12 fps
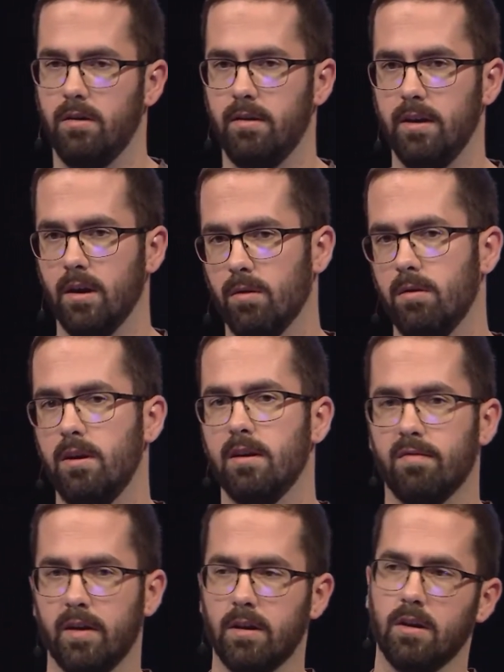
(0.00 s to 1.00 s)
The only
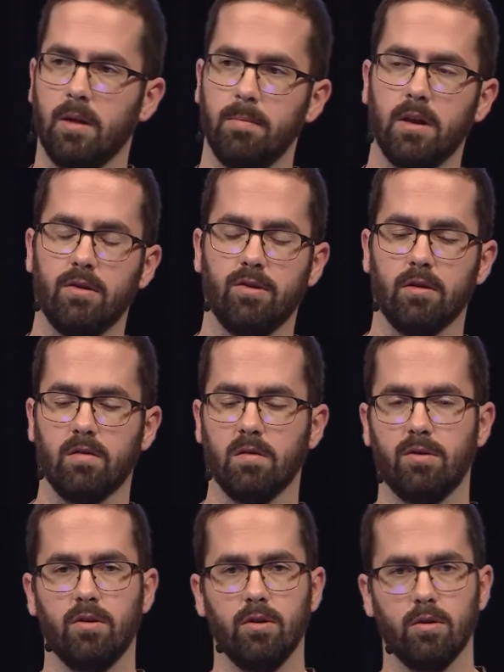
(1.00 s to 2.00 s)
affected update server
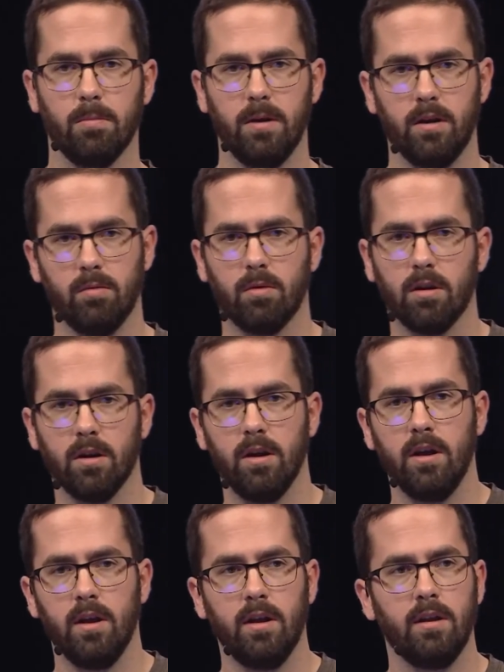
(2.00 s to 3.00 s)
was the European one.
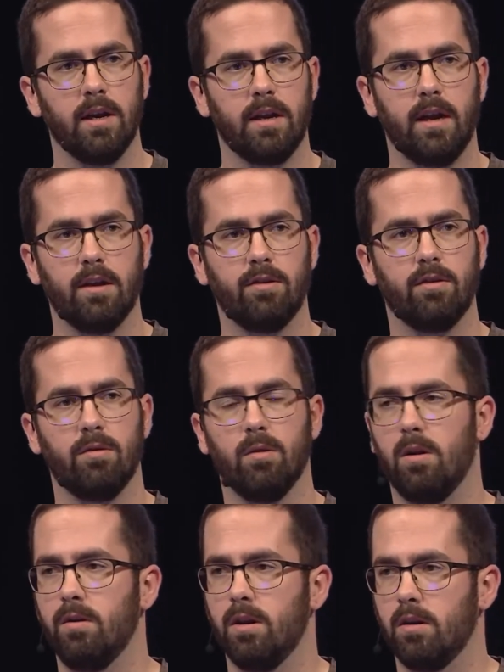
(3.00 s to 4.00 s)
They had access to
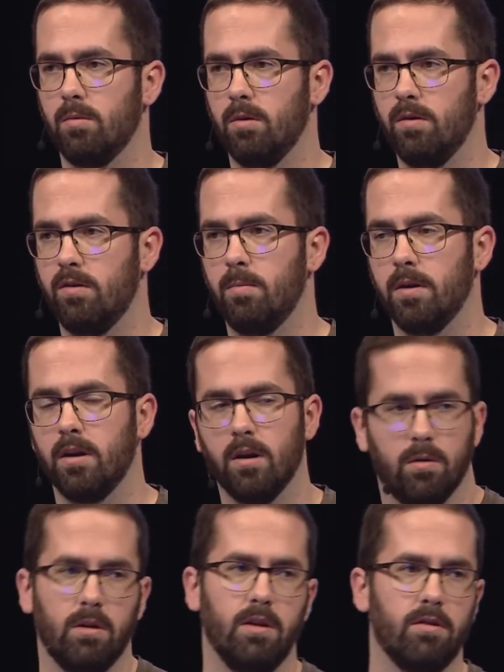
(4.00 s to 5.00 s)
all the other ones, but they
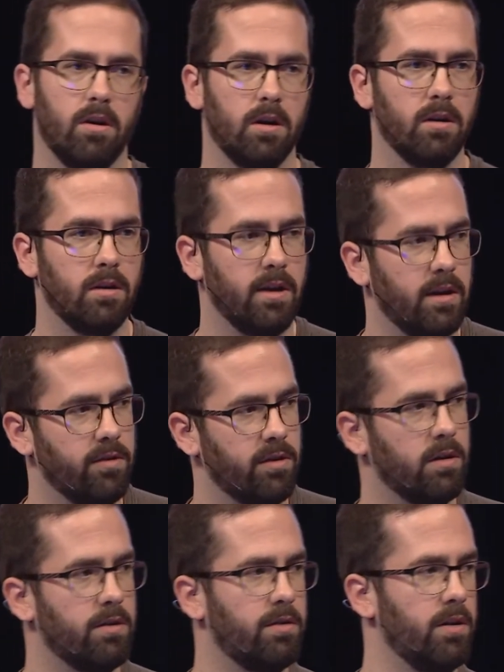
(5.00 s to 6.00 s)
only targeted
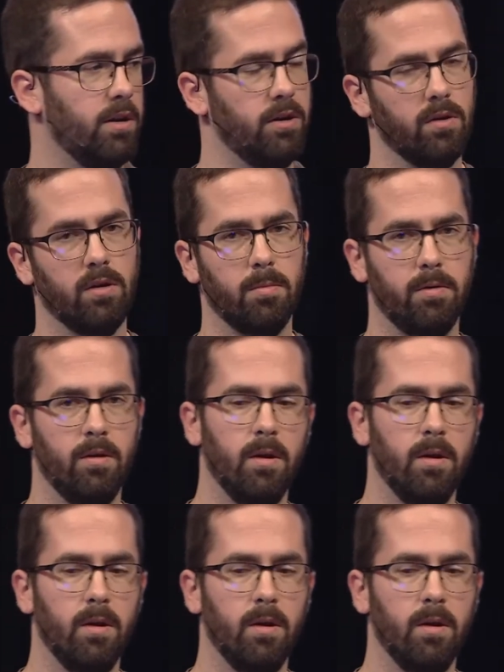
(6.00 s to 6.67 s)
engineers in Europe